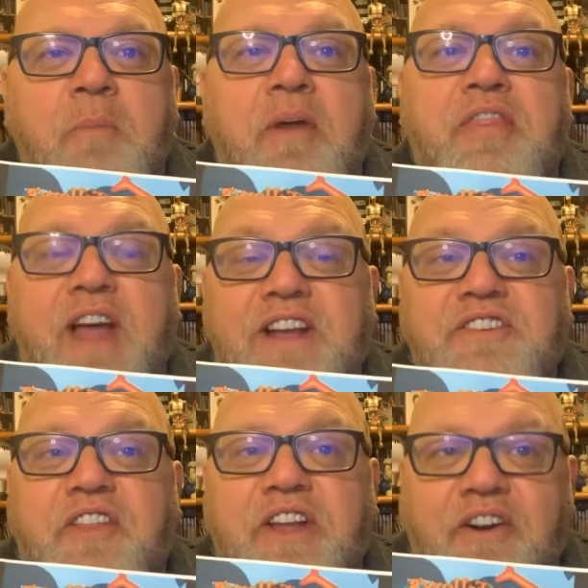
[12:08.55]
But
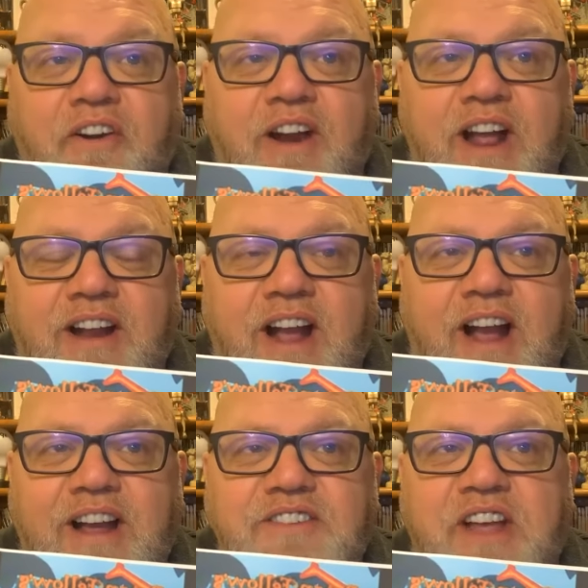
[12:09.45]
thanks to the internet
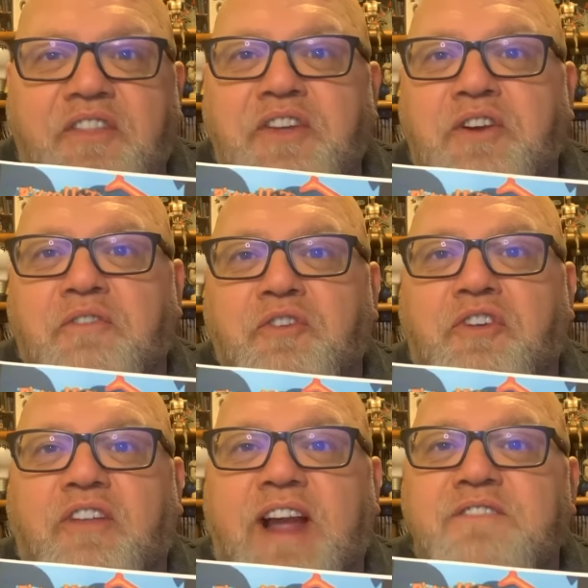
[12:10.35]
guys at the
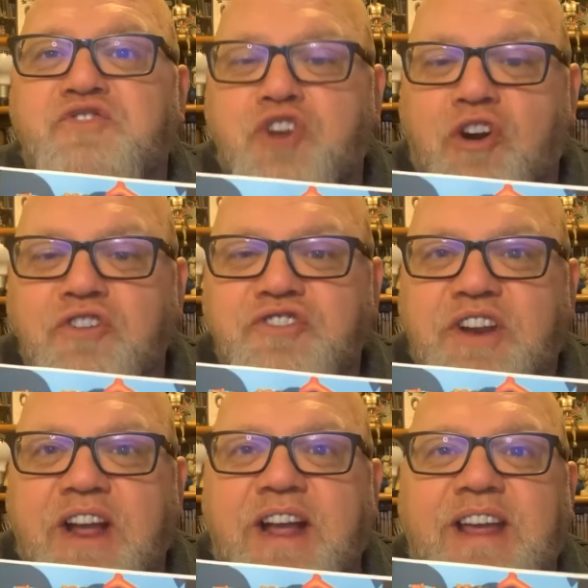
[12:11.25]
Universal Life
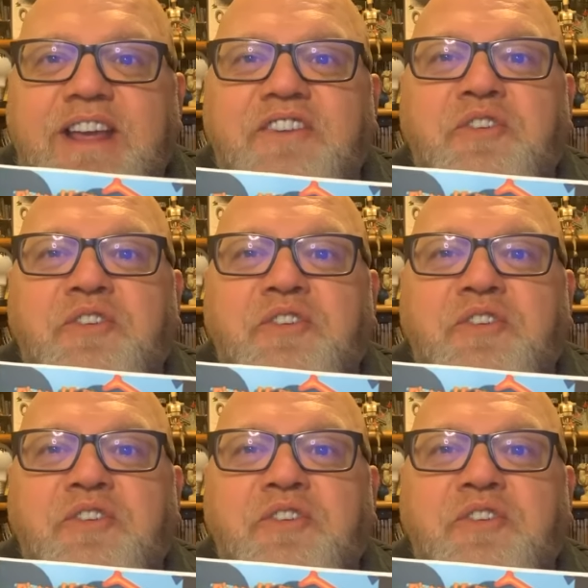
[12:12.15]
Church, he is an